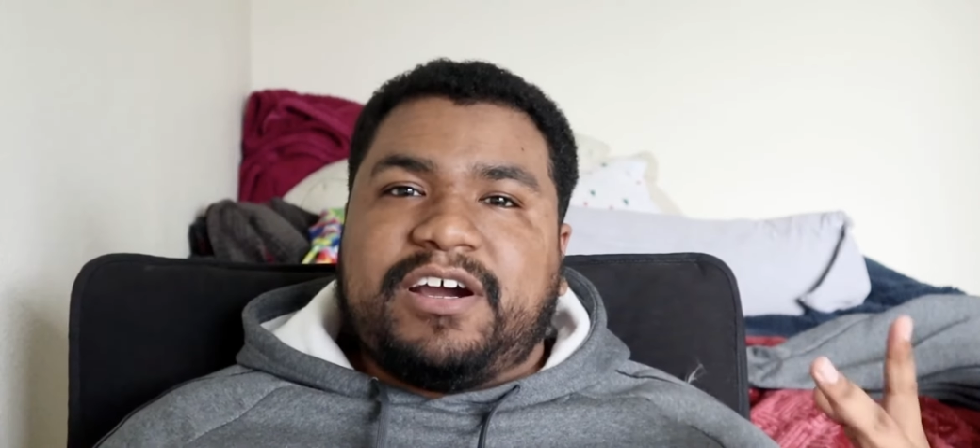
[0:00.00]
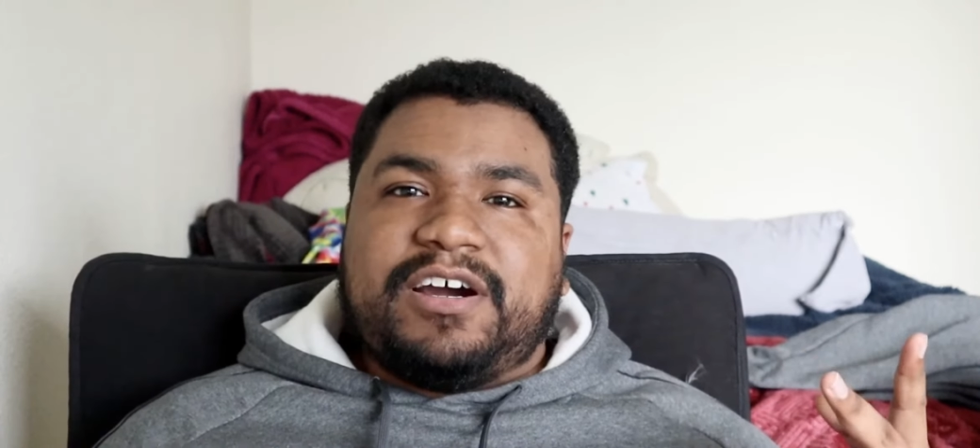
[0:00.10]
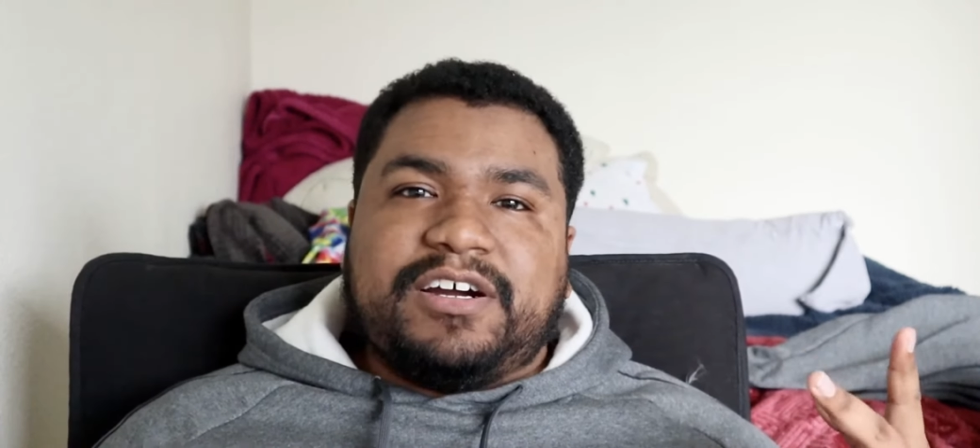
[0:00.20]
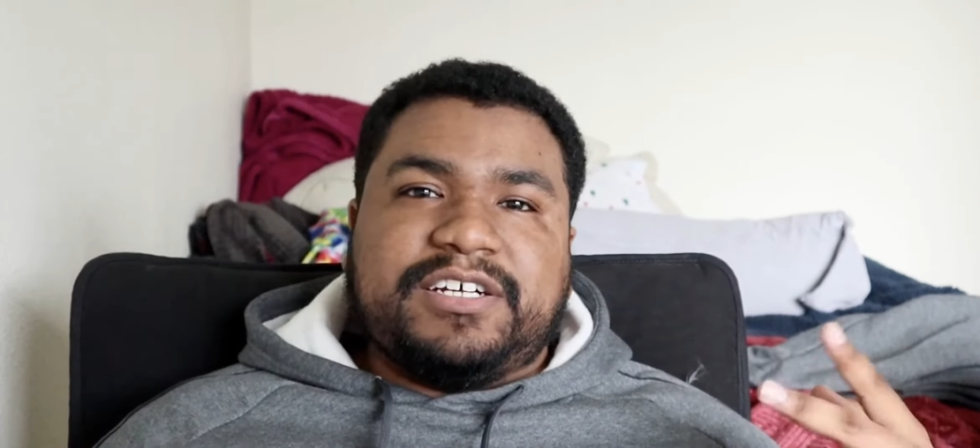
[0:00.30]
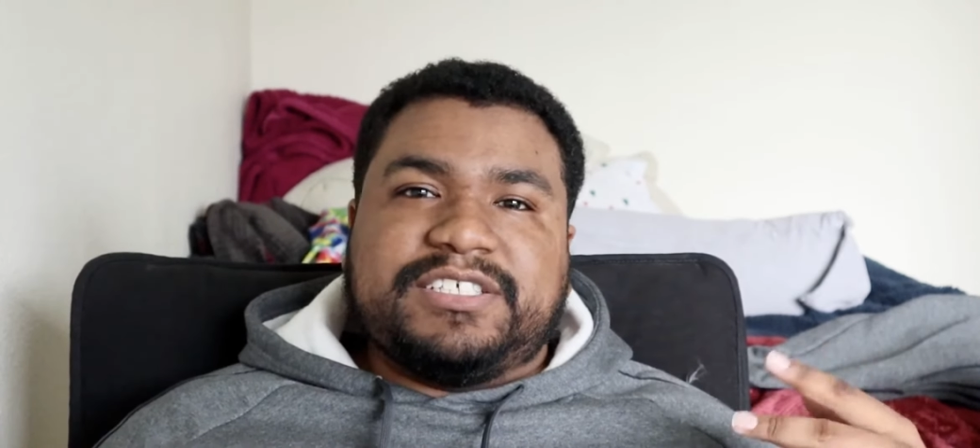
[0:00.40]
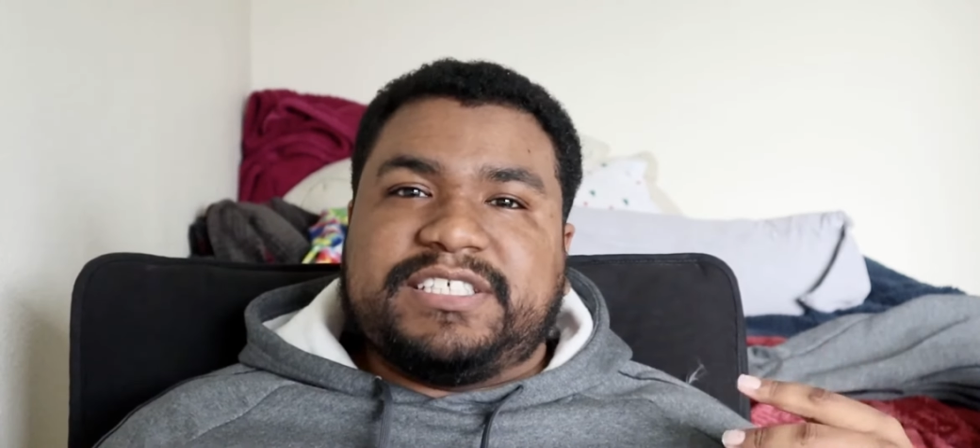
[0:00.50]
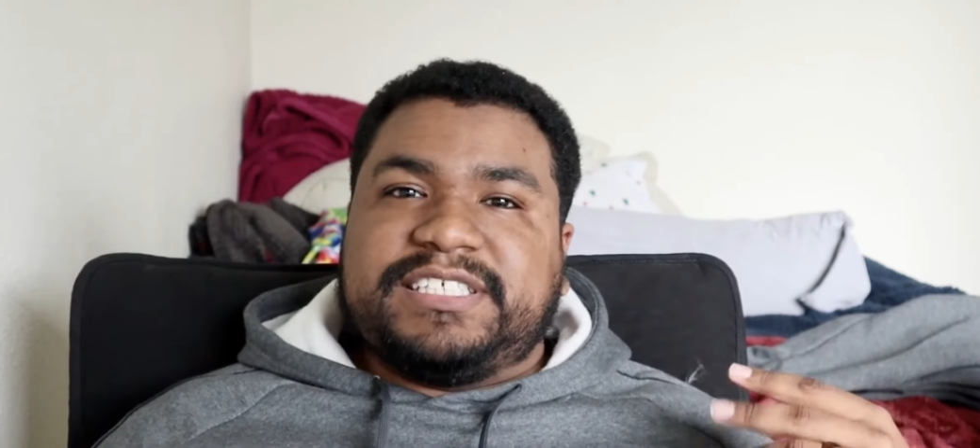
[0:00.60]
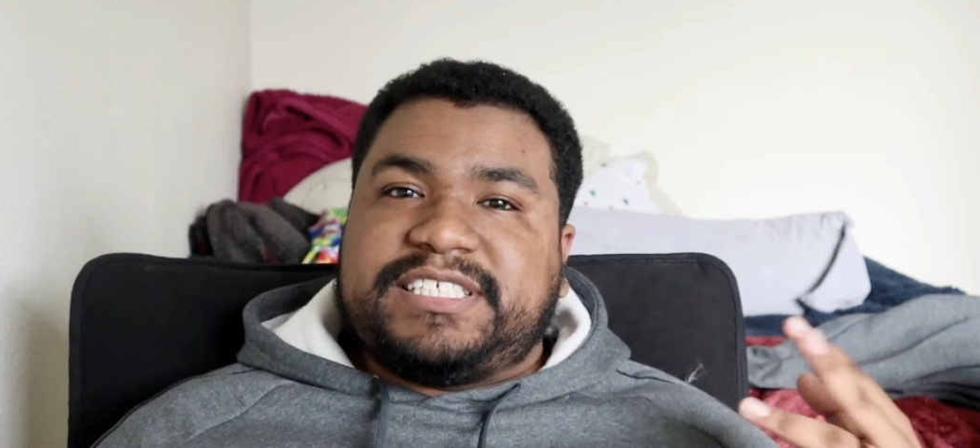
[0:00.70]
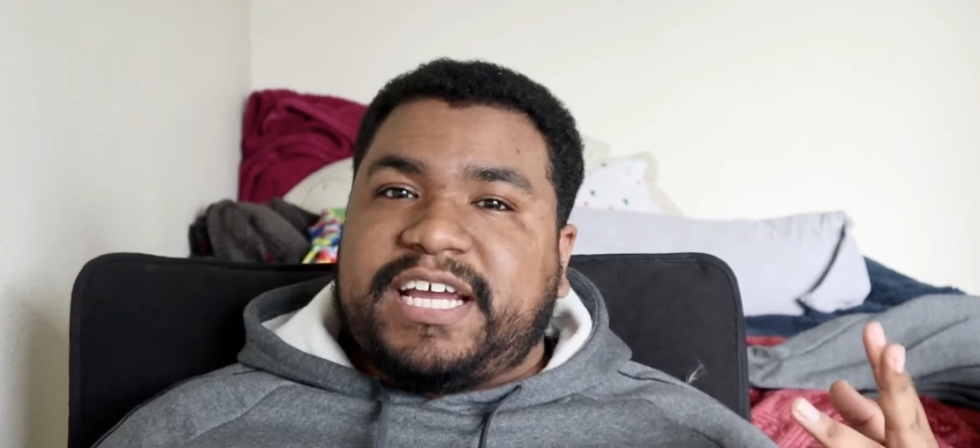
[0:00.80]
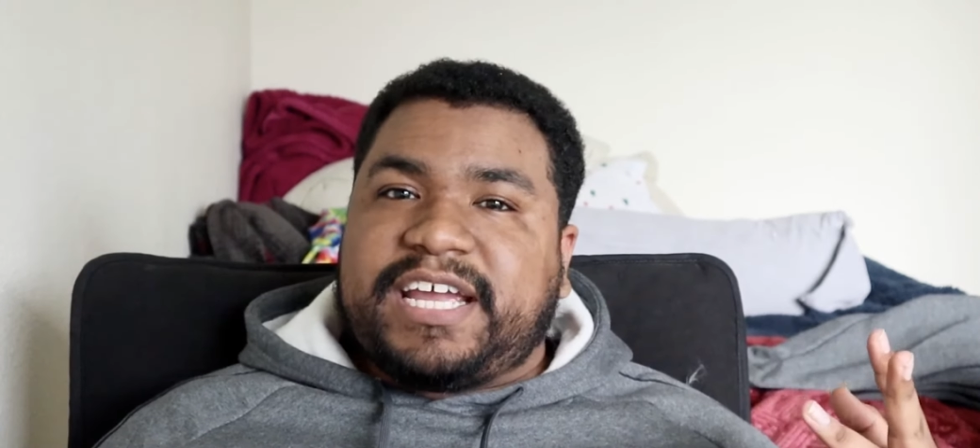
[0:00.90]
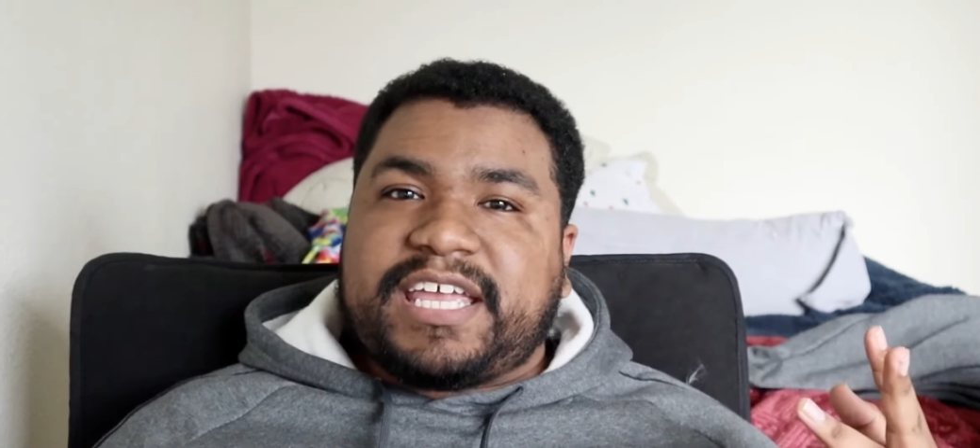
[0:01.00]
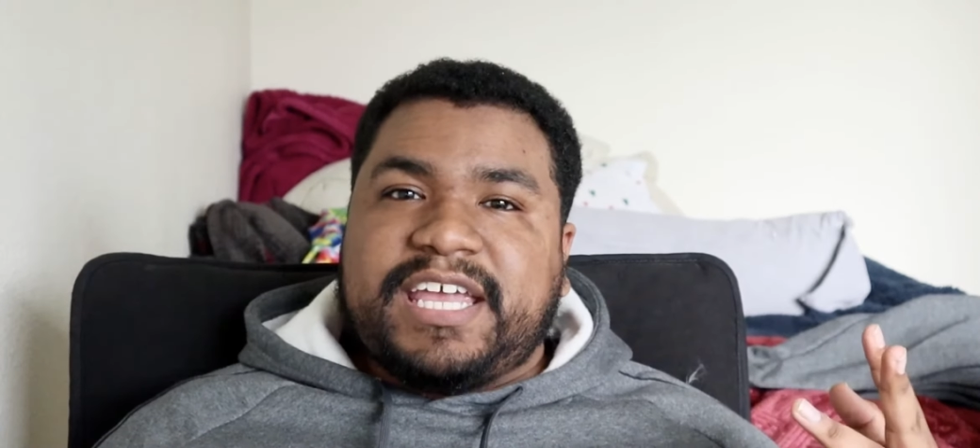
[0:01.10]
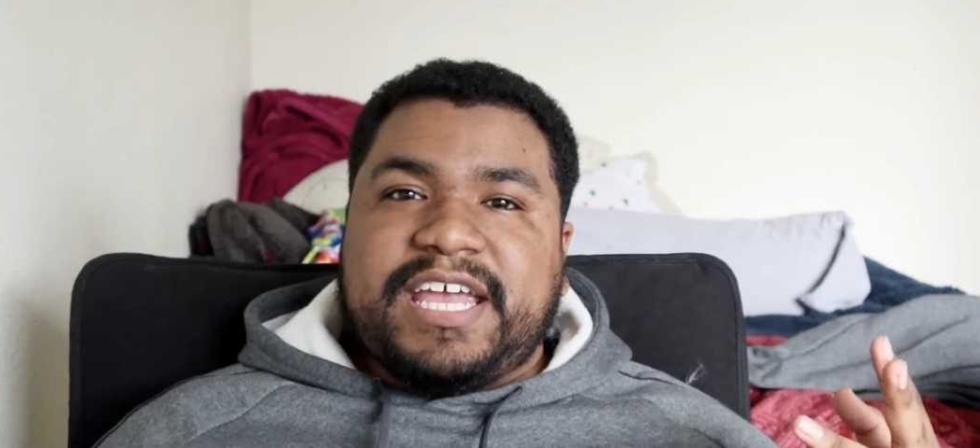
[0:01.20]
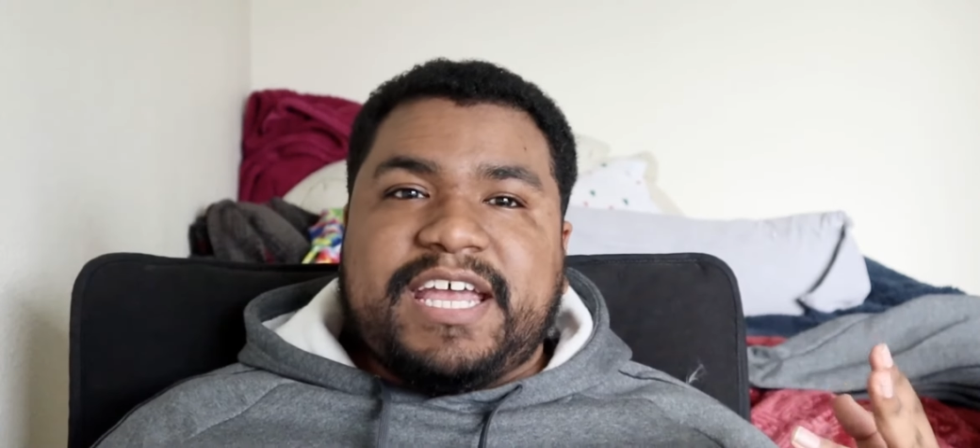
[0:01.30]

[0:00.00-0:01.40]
cars, and tech.